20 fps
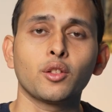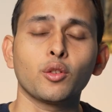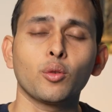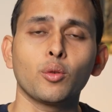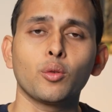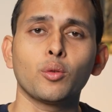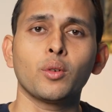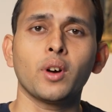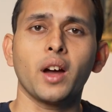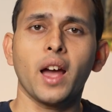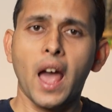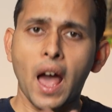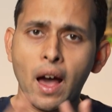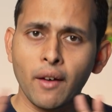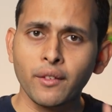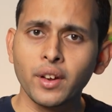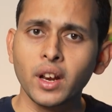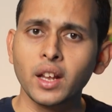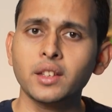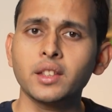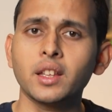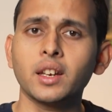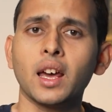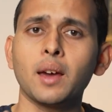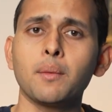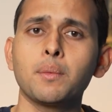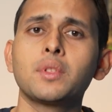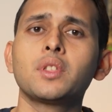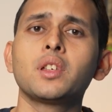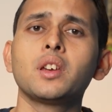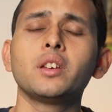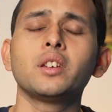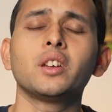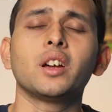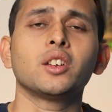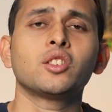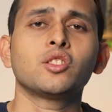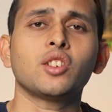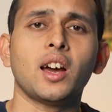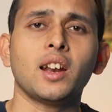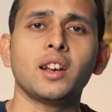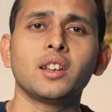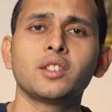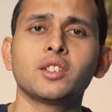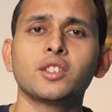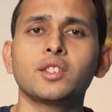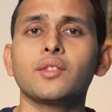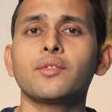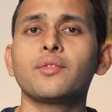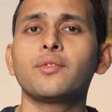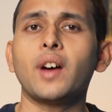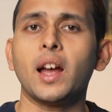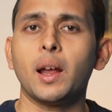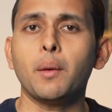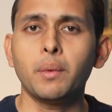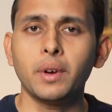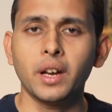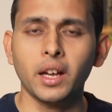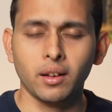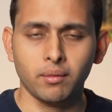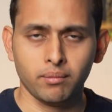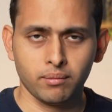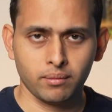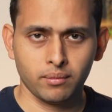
So average that I've seen a challenge is a 5-day.